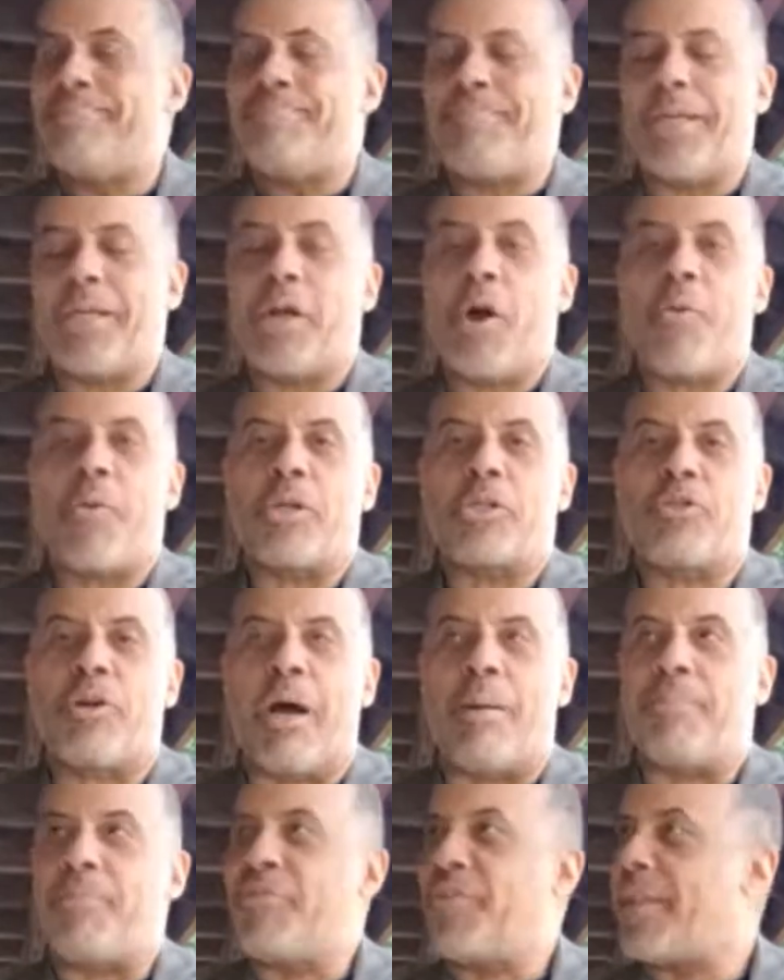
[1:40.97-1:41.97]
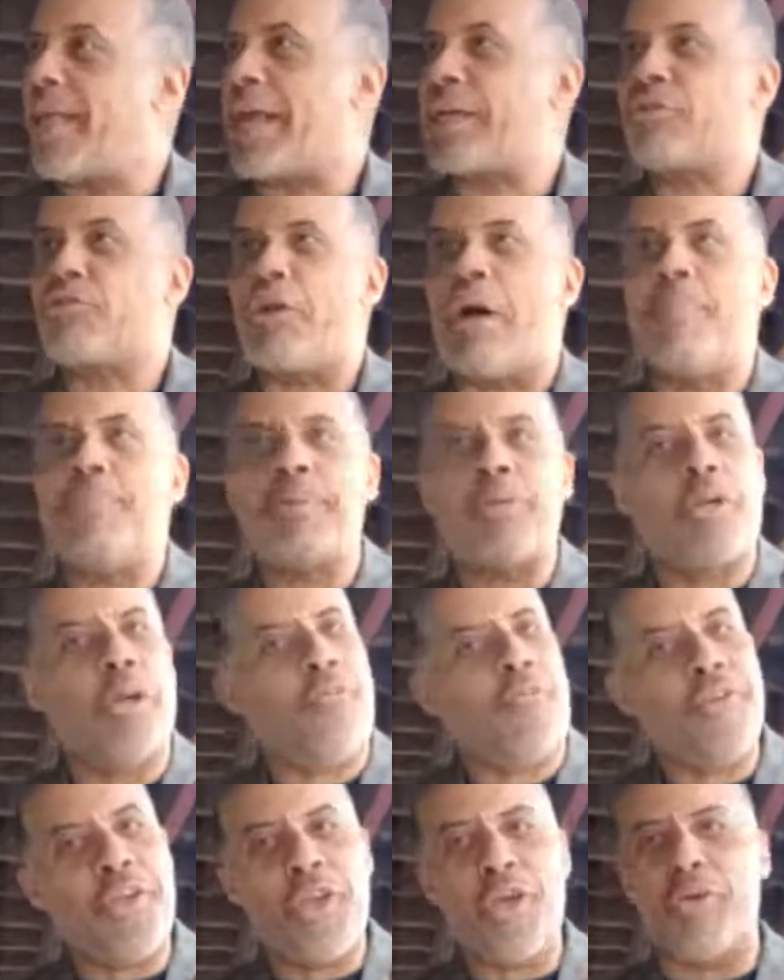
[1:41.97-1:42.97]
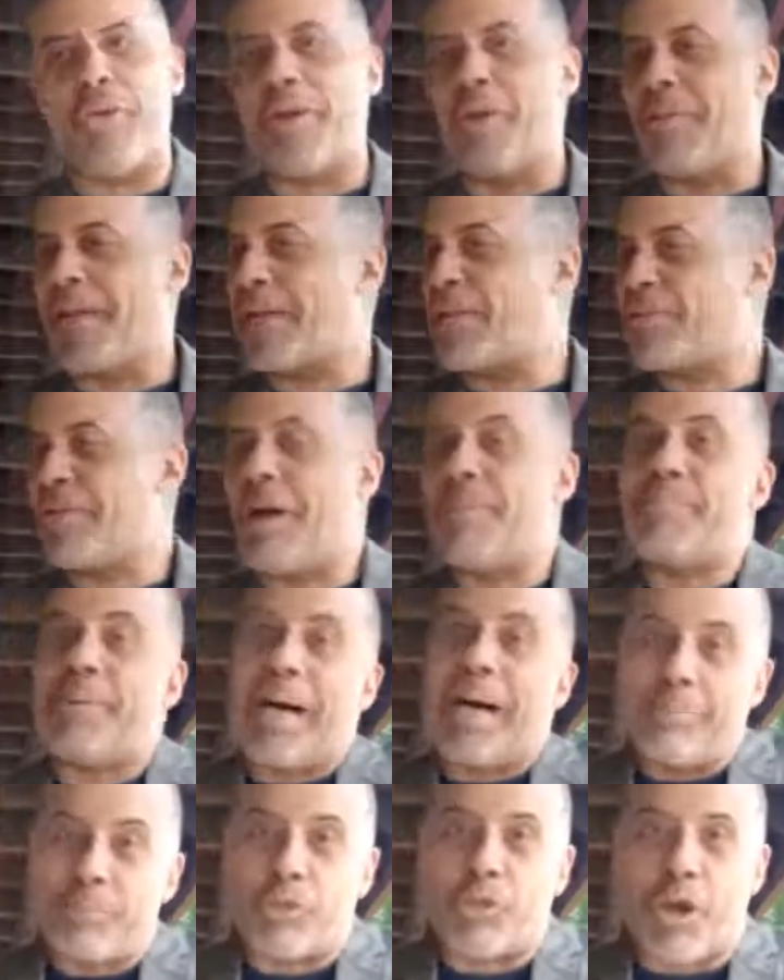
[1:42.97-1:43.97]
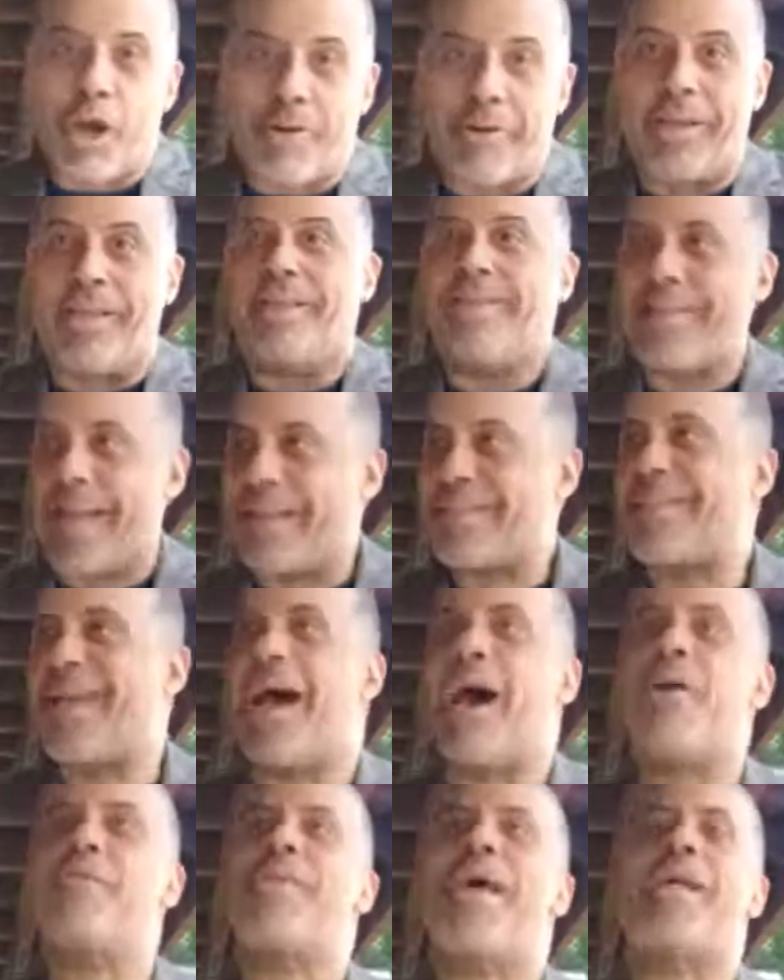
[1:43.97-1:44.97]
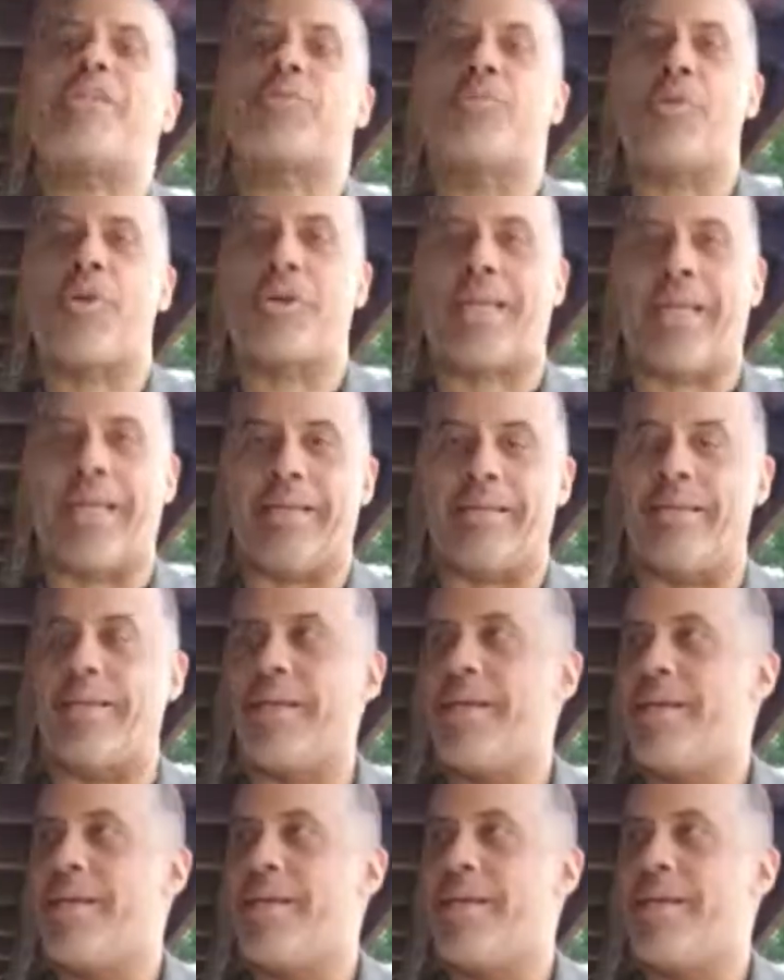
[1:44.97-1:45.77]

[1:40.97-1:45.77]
they're going to Trump. If you like Trump, good for you. You don't like Trump, I'm sorry. That's how that's working.